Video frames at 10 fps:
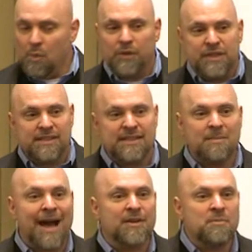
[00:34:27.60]
What this is
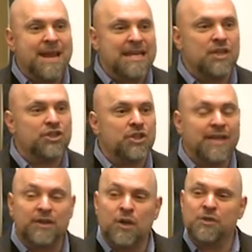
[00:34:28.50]
about is making sure
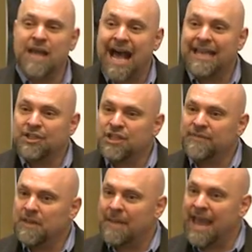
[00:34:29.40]
that those high
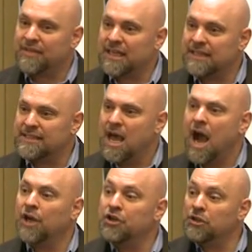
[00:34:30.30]
achieving math kids
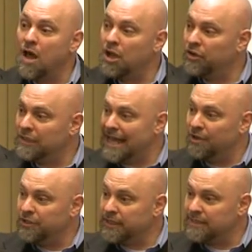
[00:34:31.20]
are no longer
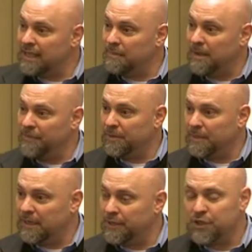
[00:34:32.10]
allowed to excel above their
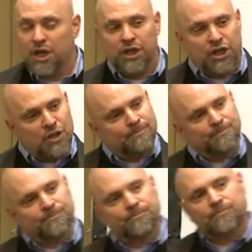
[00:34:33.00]
peers. You know,
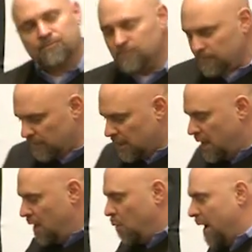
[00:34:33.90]

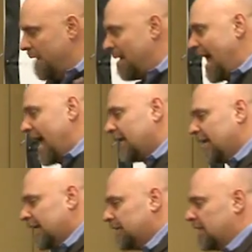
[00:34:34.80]
way back
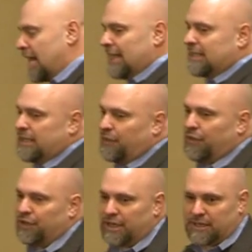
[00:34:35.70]
in the
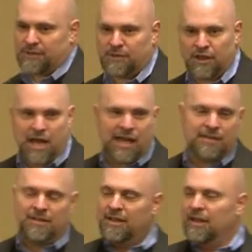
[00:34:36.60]

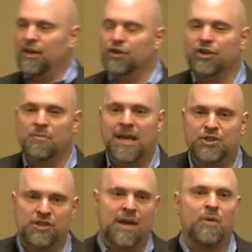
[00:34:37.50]
1930s, Earl
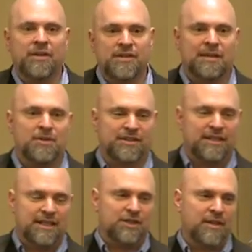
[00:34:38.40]
mentioned that one of the subjects I
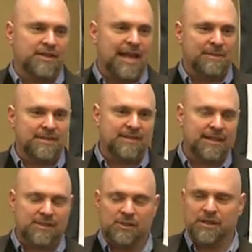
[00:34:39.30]
teach all the time is
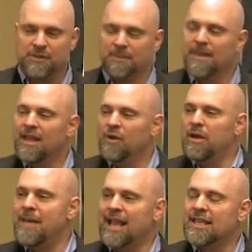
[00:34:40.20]
C.S. Lewis.
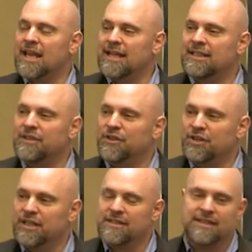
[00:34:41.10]
Way back in the
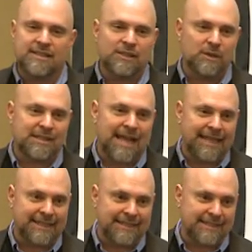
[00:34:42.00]
1930s, C.S. Lewis
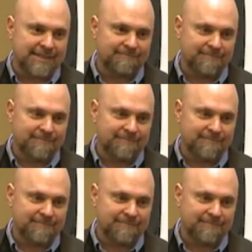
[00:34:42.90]
got this.